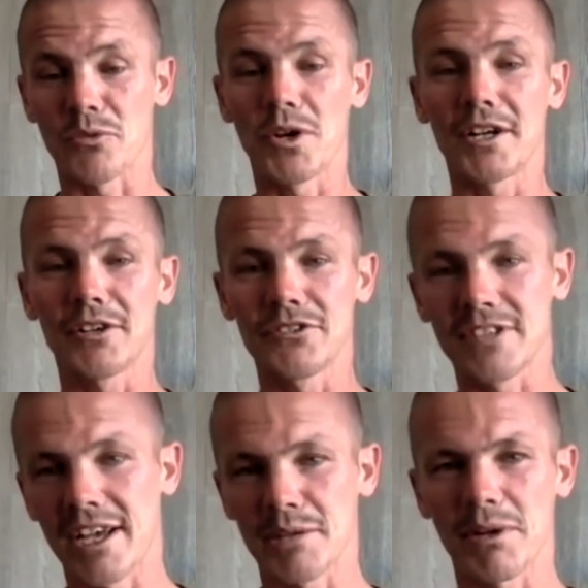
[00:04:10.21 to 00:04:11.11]
The rail goes
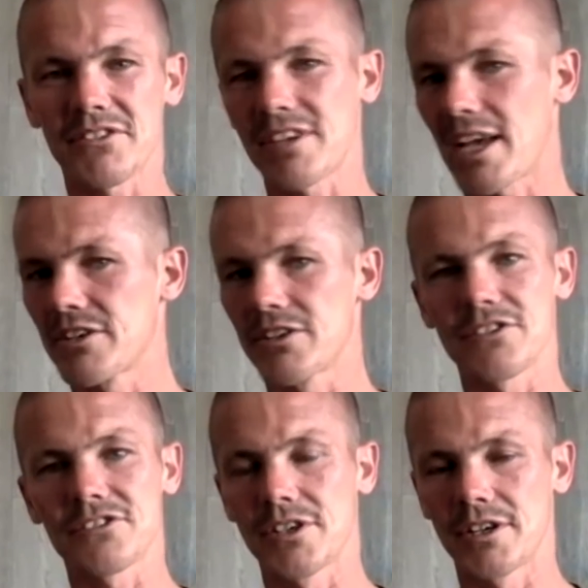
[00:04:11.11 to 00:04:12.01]
down about ten of
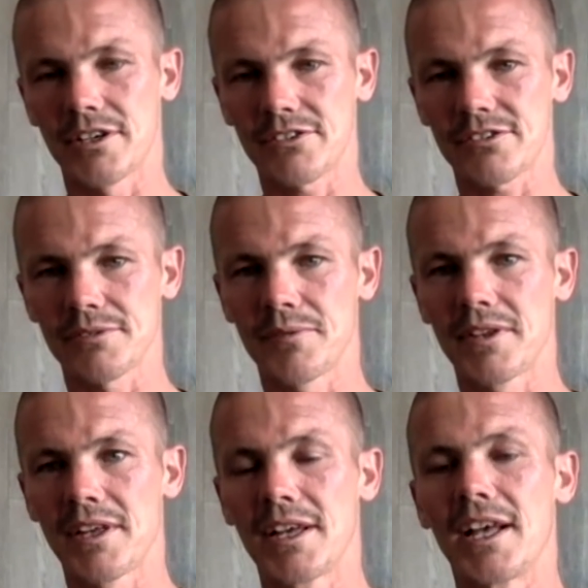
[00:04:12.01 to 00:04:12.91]
the stairs.
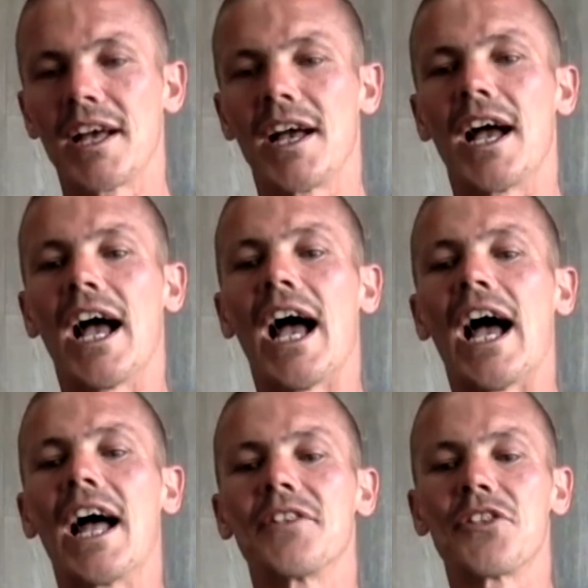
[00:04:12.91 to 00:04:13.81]

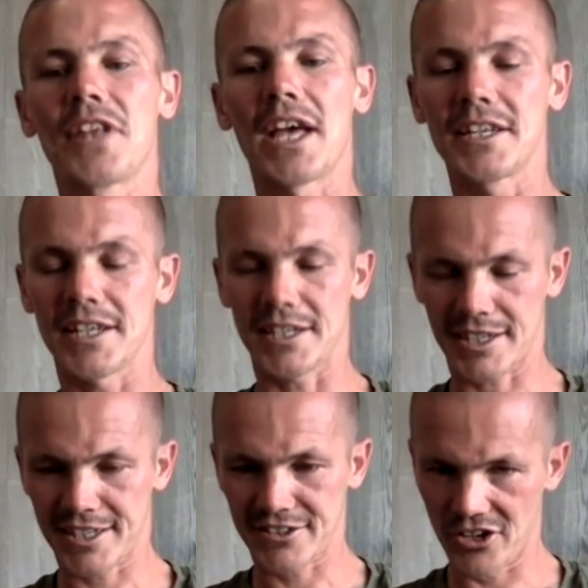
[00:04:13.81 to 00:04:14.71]
And then
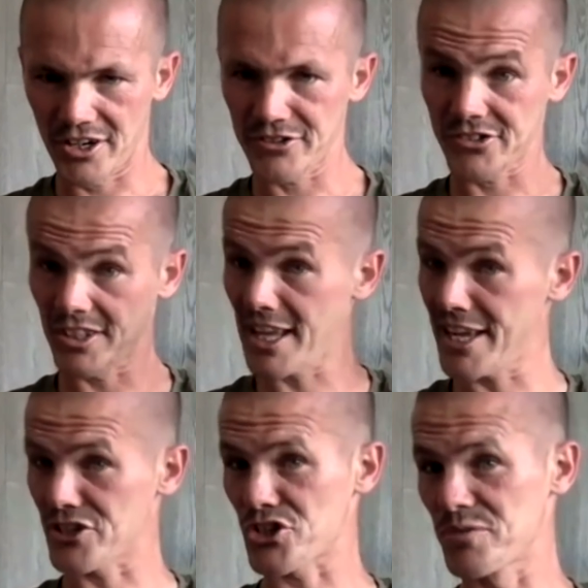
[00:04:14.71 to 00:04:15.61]
it turns to
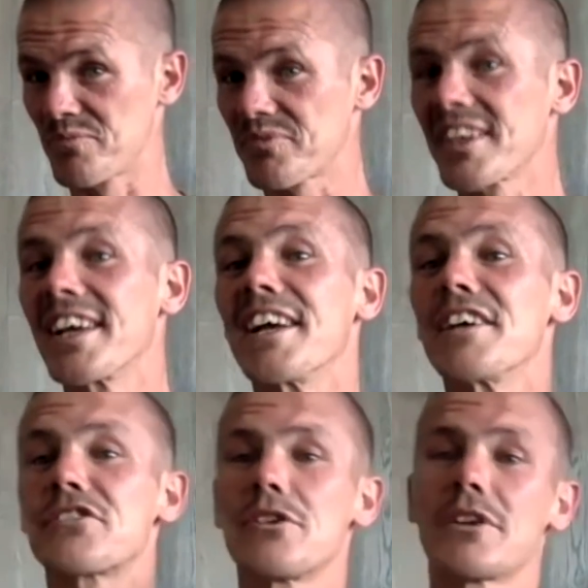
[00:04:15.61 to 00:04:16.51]
ledge.
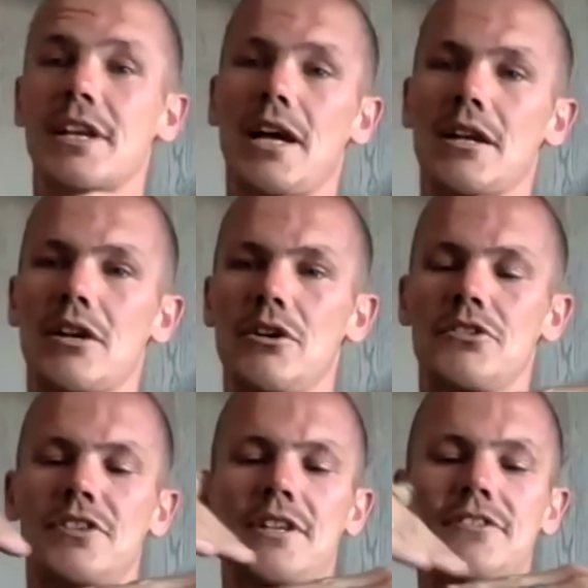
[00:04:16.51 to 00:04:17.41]
So it kind of
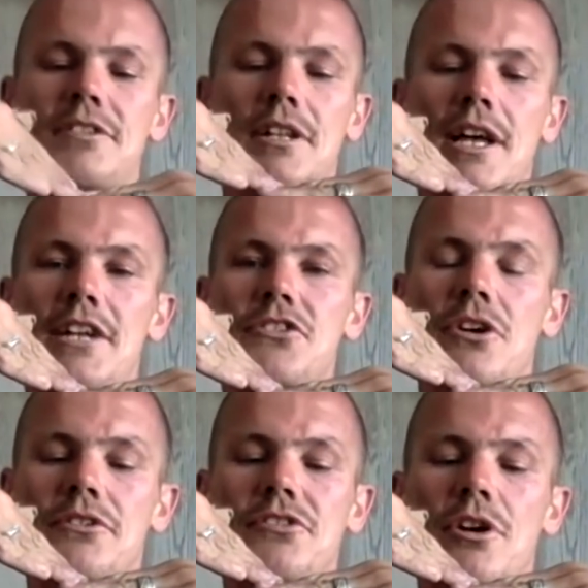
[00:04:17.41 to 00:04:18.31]
goes into the ledge
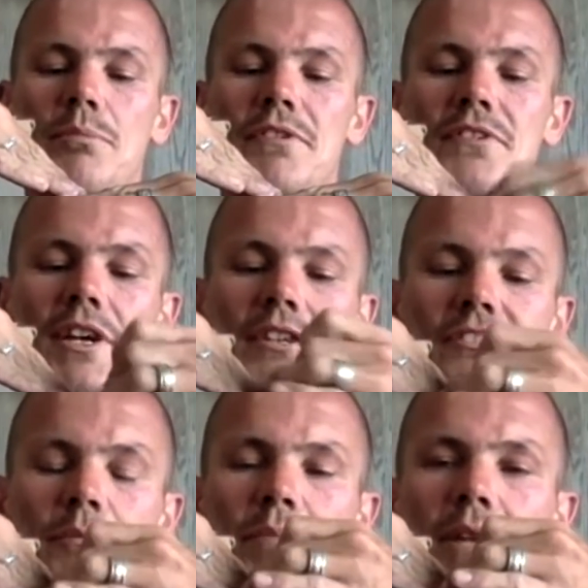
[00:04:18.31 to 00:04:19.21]
on top of it, and
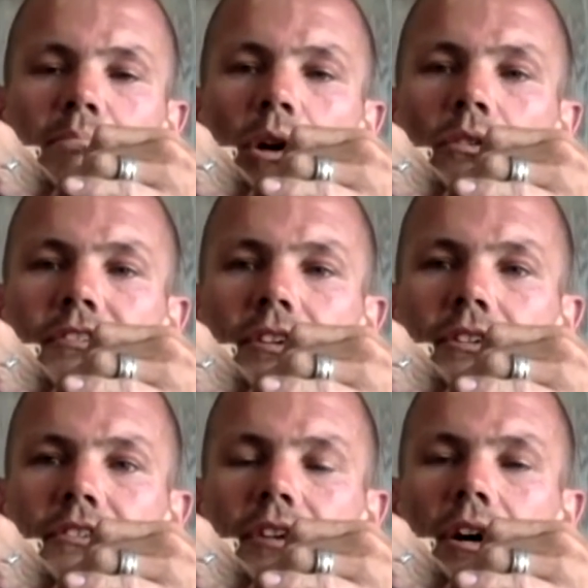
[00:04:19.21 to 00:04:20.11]
there's a big bolt on
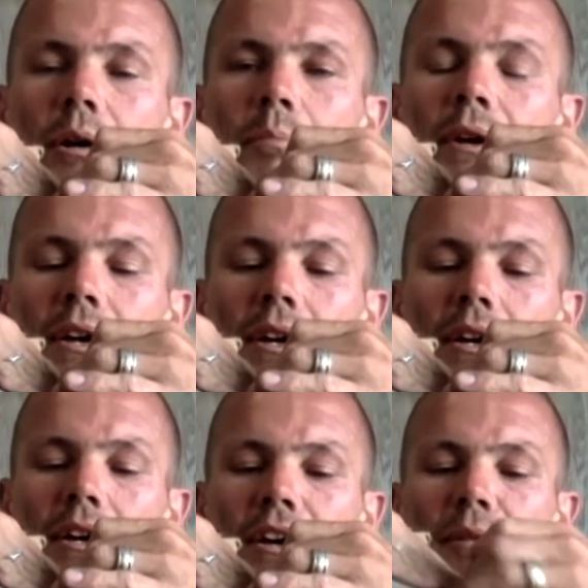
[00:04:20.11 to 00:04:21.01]
the top.
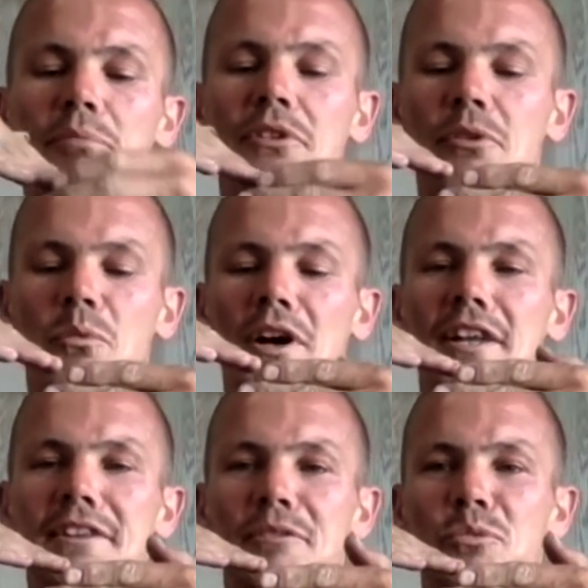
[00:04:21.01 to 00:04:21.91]
Oh. But the
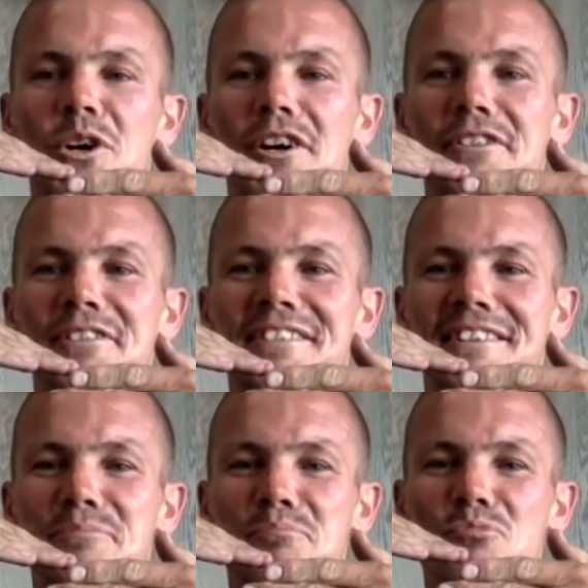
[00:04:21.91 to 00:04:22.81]
way that where that
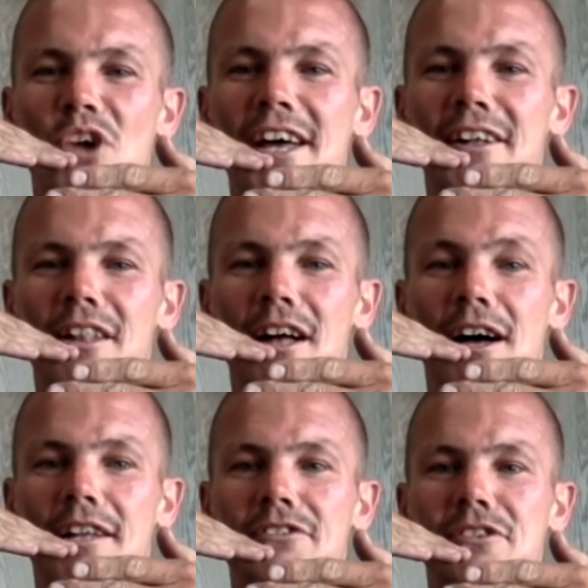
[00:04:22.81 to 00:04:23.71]
the rail
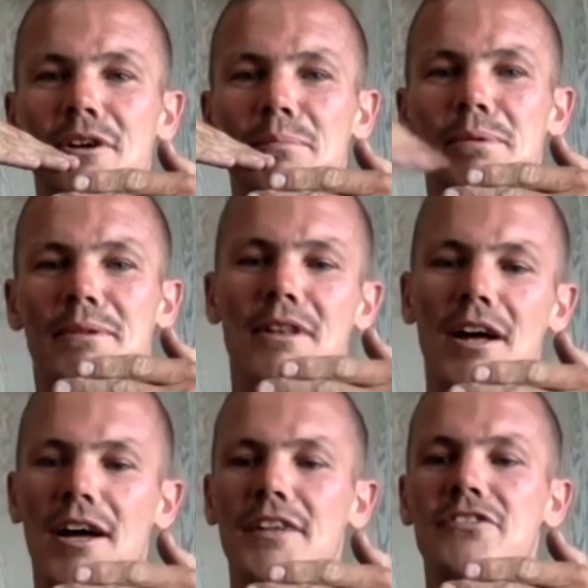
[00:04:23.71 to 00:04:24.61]
lines up,
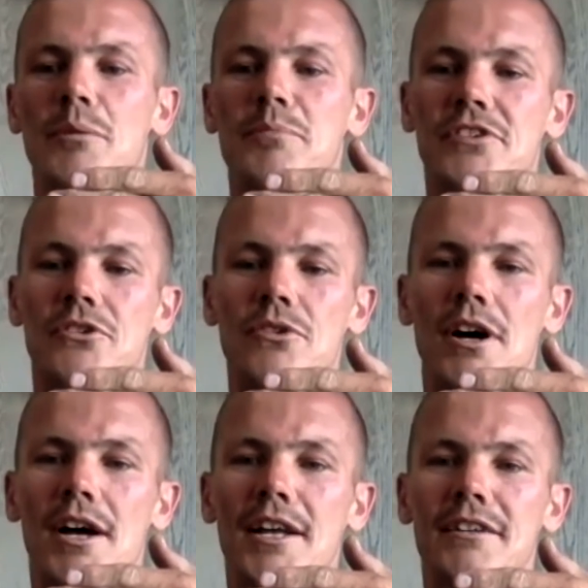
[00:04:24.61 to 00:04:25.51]
lines up to
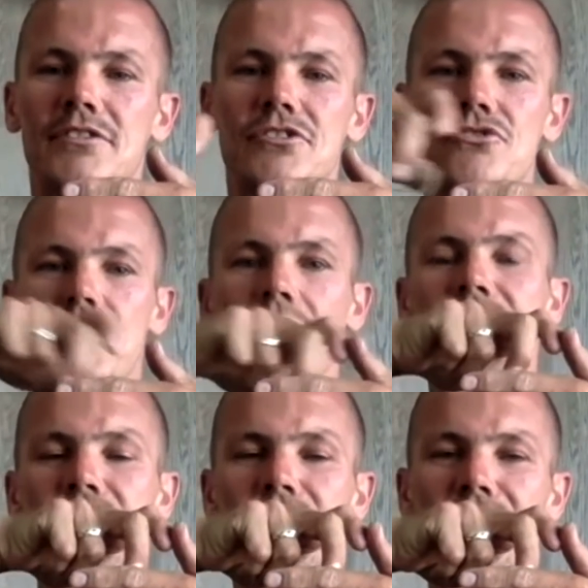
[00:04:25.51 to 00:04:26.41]
grind
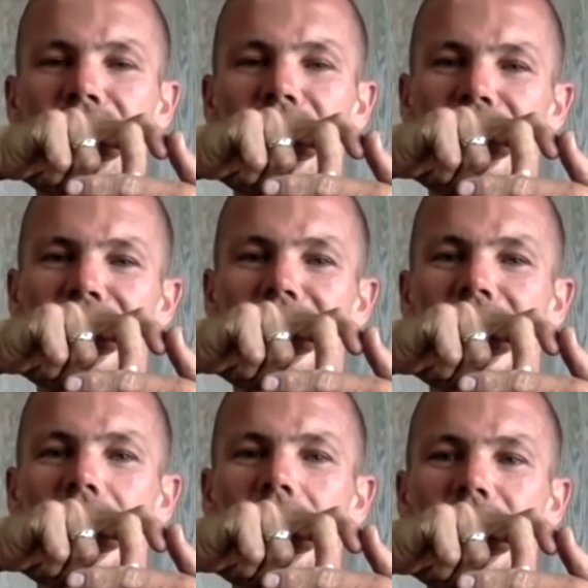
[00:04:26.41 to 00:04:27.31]
straight to another
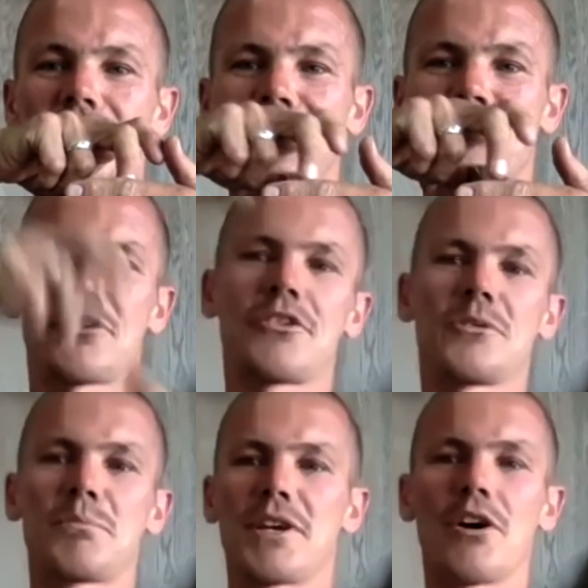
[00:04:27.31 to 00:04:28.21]
grind. So
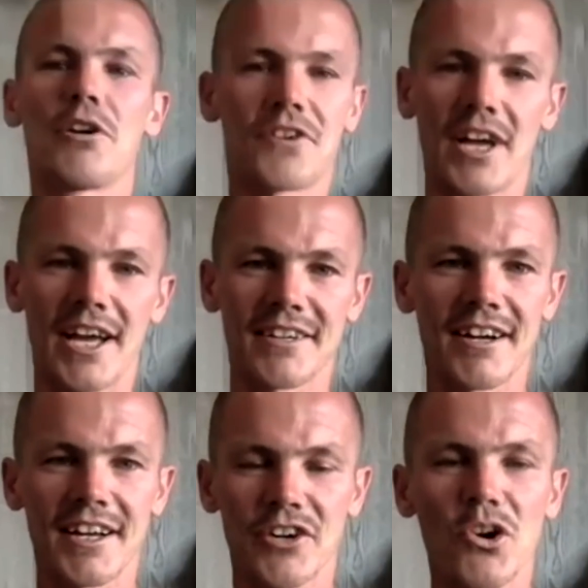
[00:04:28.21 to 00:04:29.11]
you'd be over a head
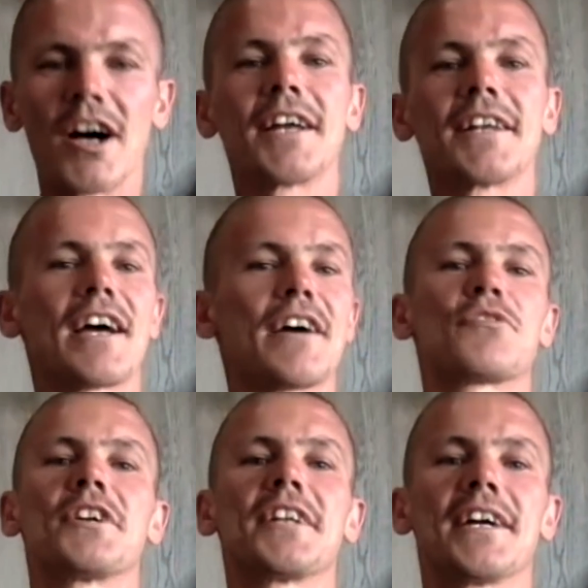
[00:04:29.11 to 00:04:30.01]
high grind
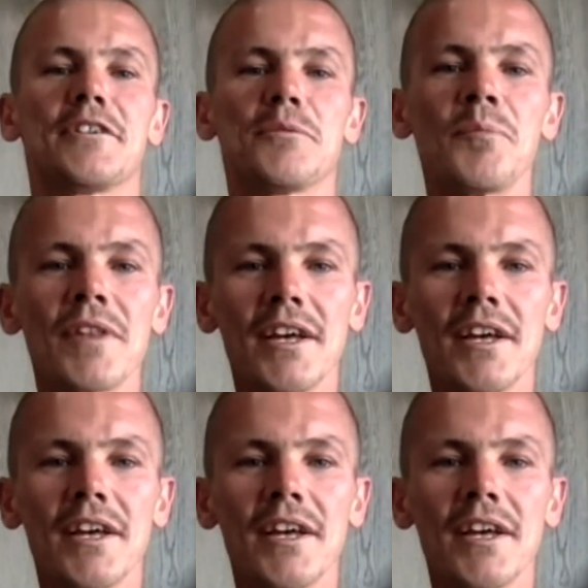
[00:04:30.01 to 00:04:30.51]
halfway down.